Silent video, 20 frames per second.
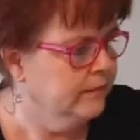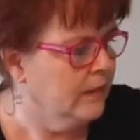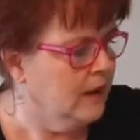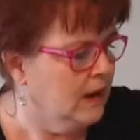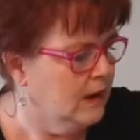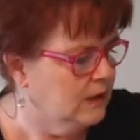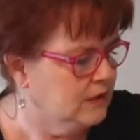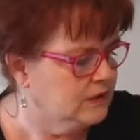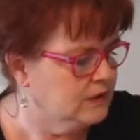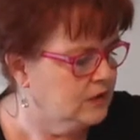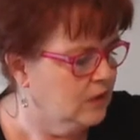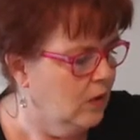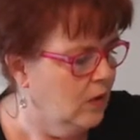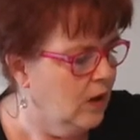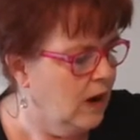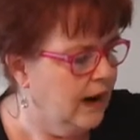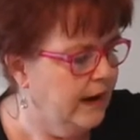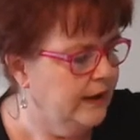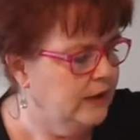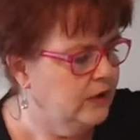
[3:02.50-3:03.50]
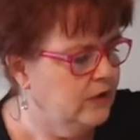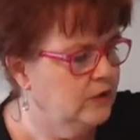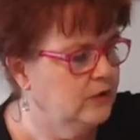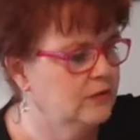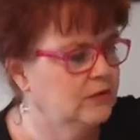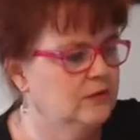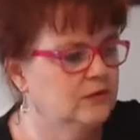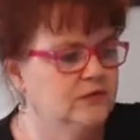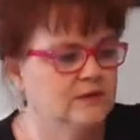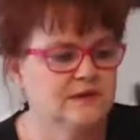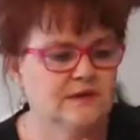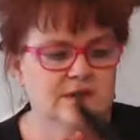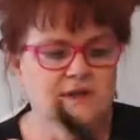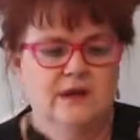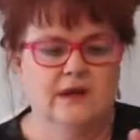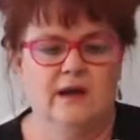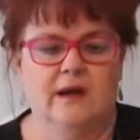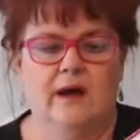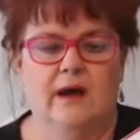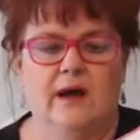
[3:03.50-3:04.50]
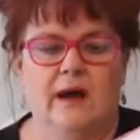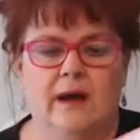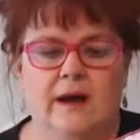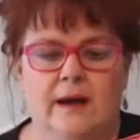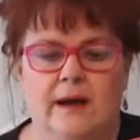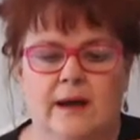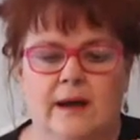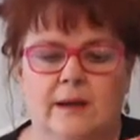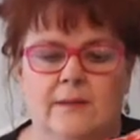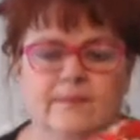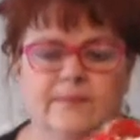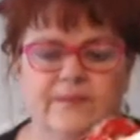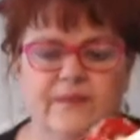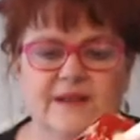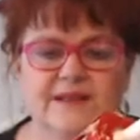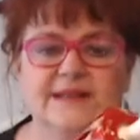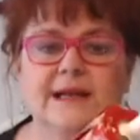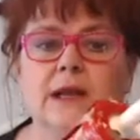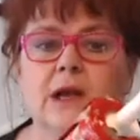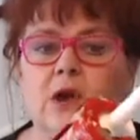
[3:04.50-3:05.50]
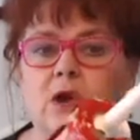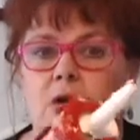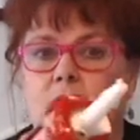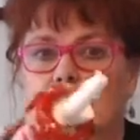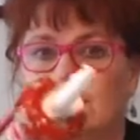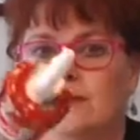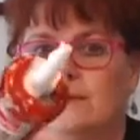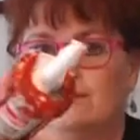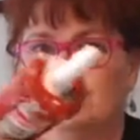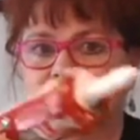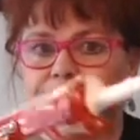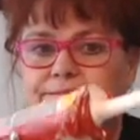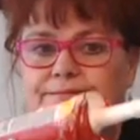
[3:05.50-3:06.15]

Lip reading: So I use silicone.